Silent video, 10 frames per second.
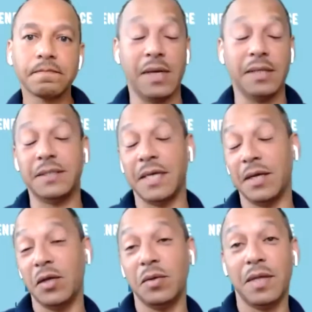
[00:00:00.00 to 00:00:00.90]
tell
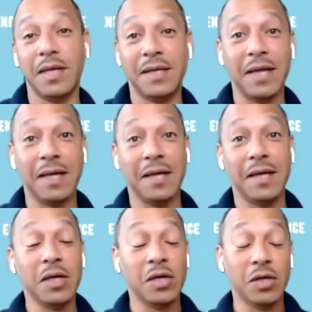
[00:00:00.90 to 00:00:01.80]
you that
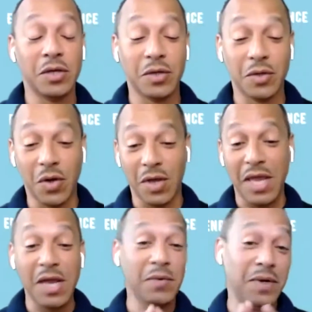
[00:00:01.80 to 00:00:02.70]

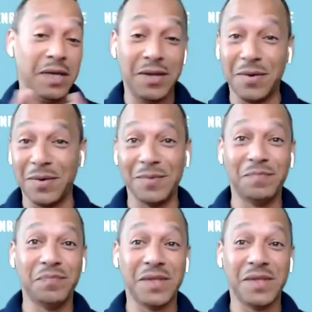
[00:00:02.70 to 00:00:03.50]
hearing you